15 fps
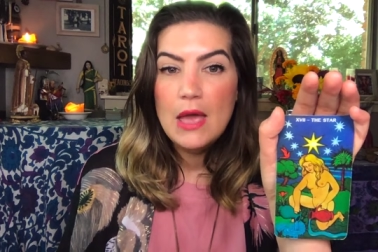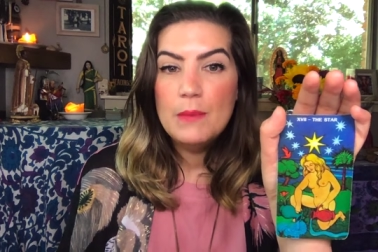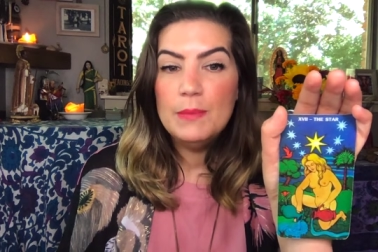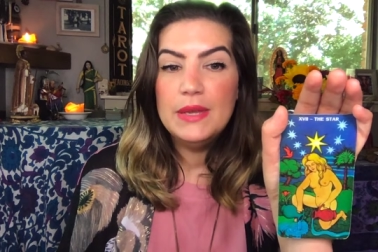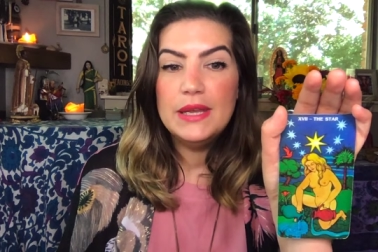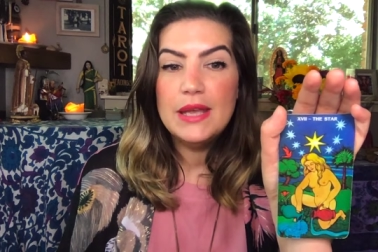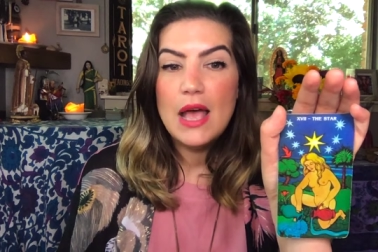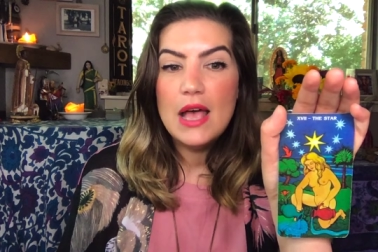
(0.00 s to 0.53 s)

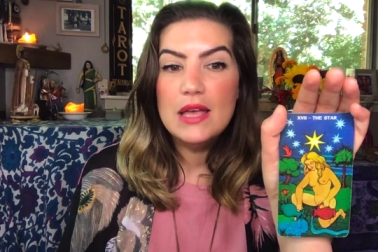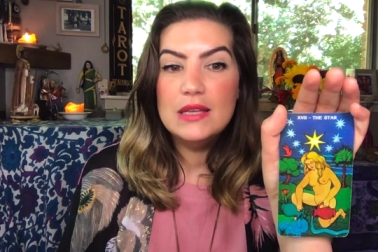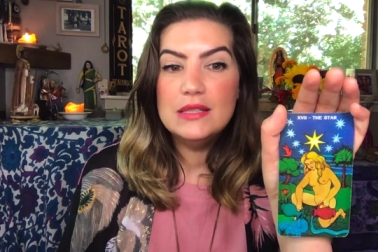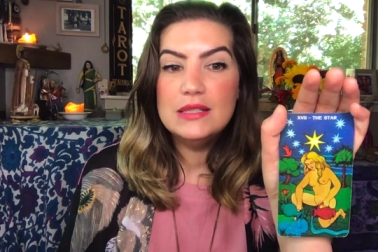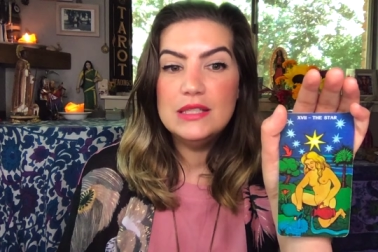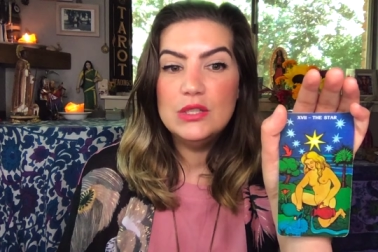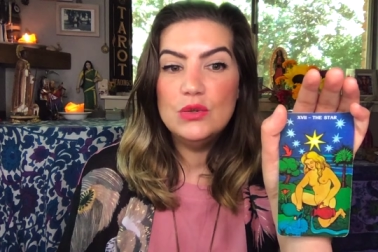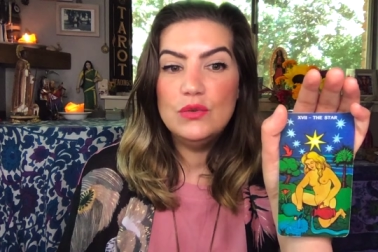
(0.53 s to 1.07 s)

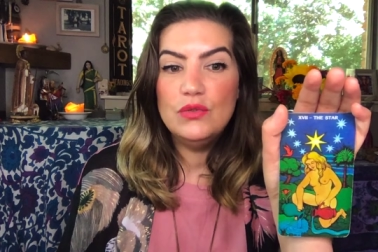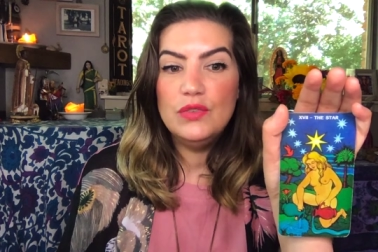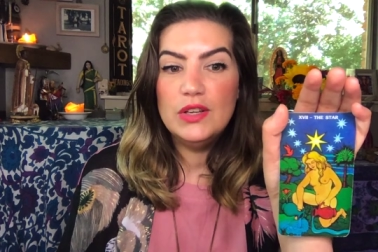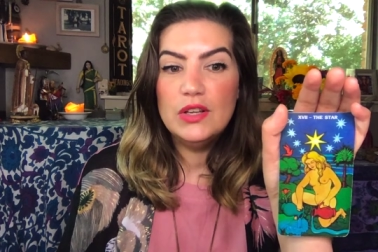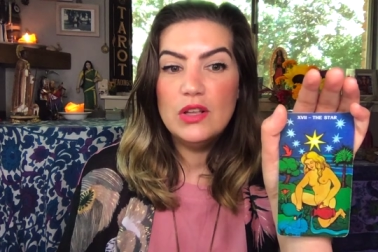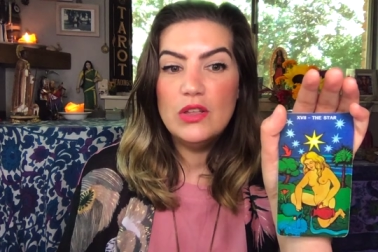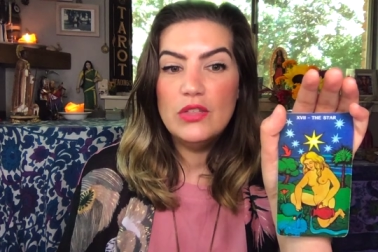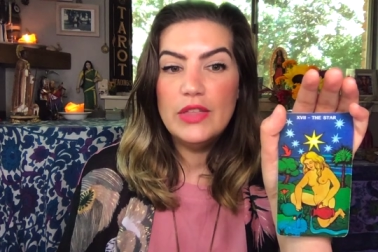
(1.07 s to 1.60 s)
because you
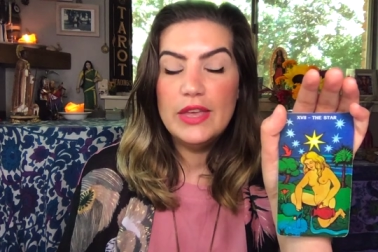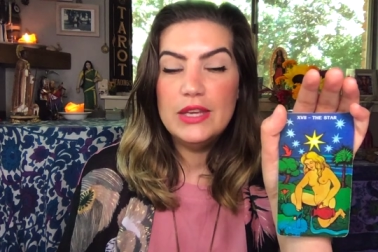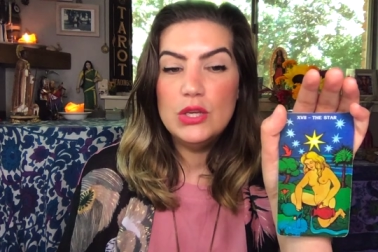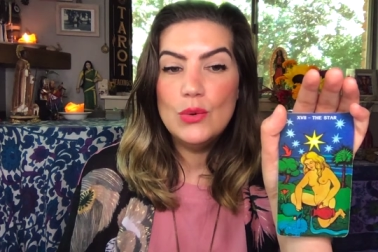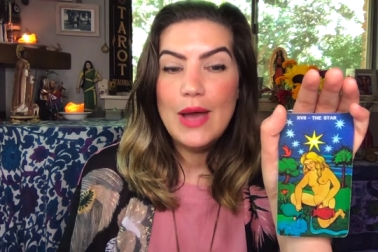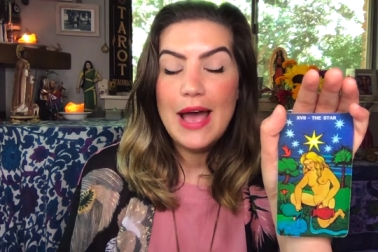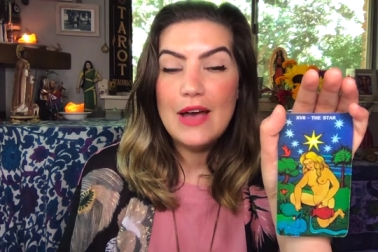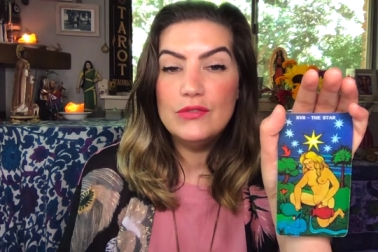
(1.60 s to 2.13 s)
feel that
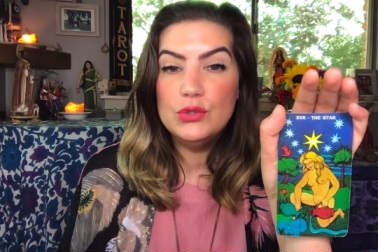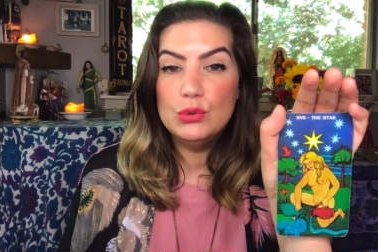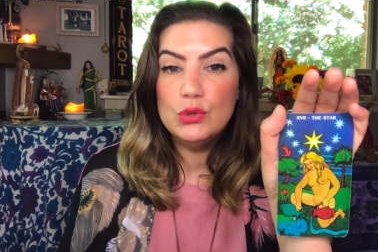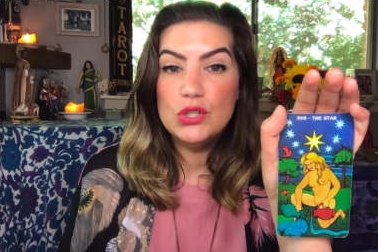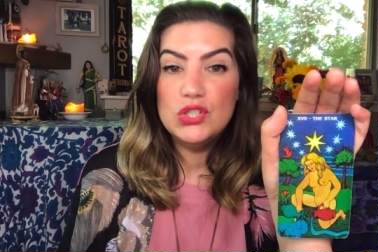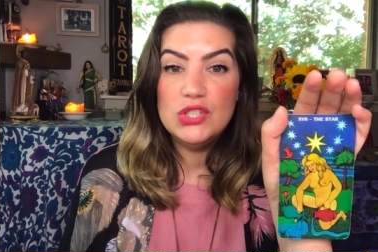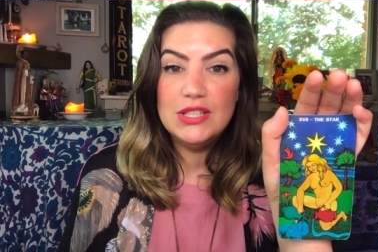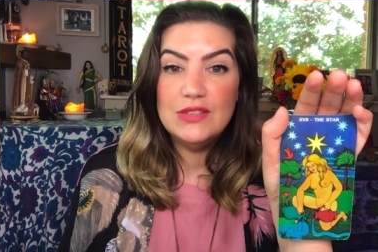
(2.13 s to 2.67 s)
you have to
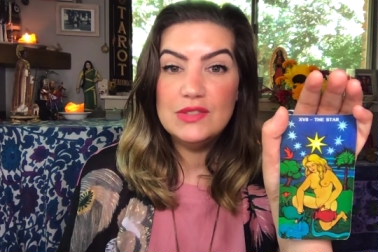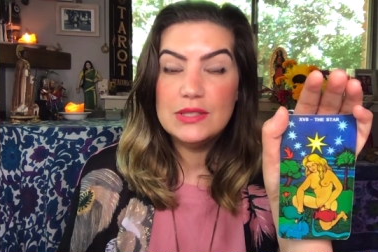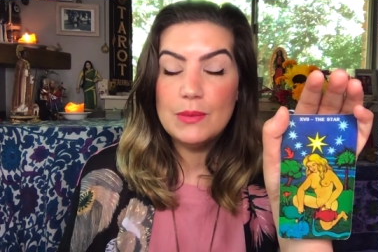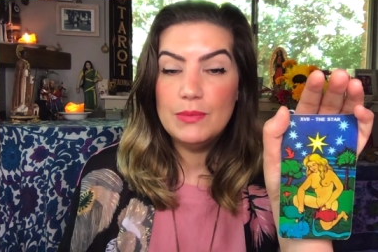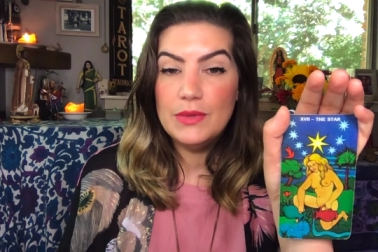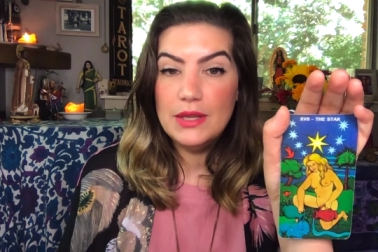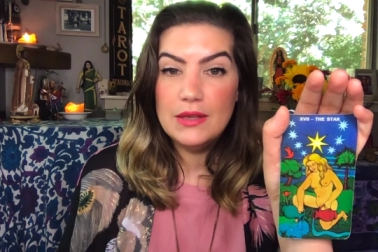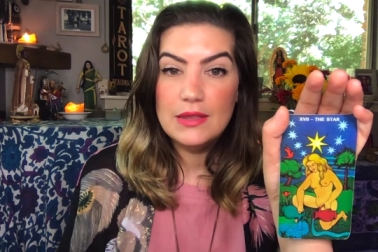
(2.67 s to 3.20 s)
achieve
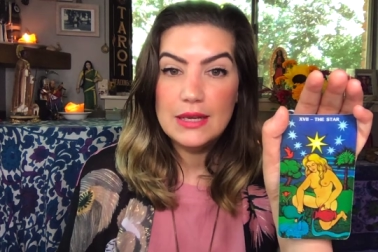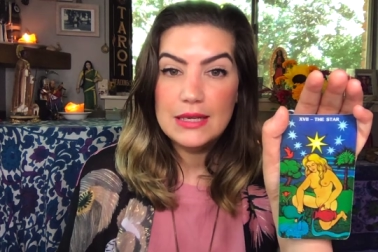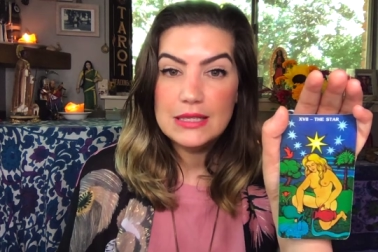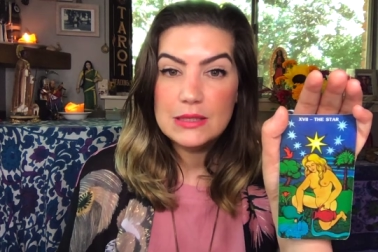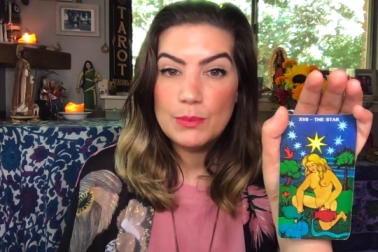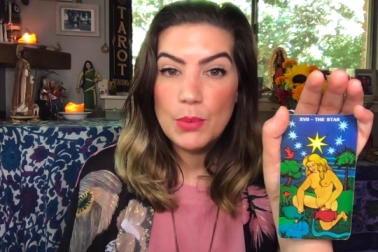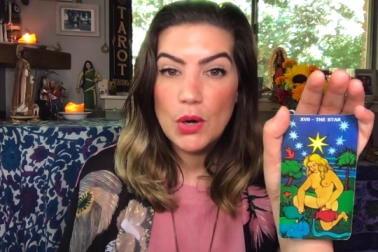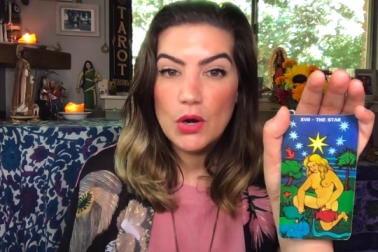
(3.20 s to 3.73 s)
something that
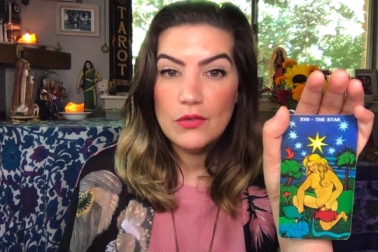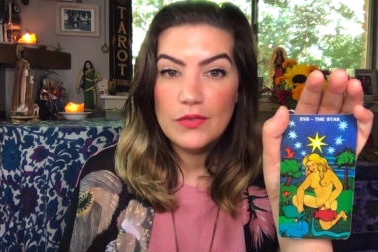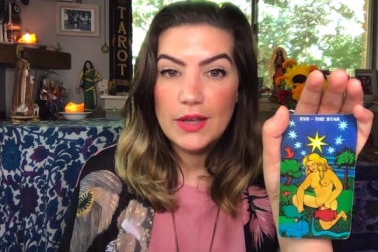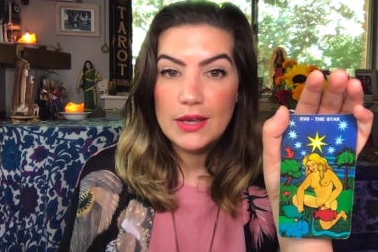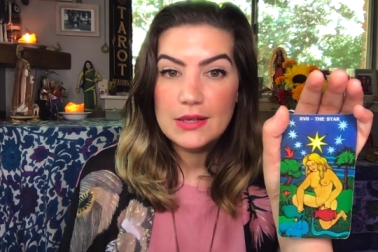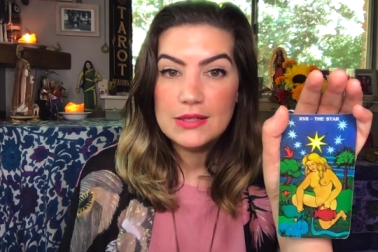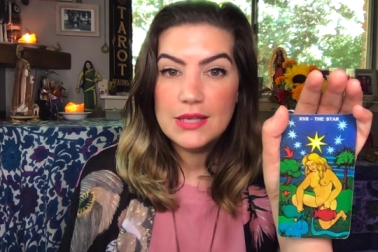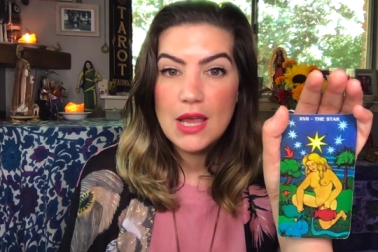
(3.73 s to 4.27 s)
is
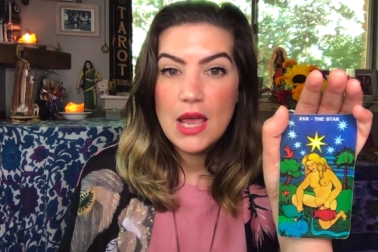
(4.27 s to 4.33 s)
perfect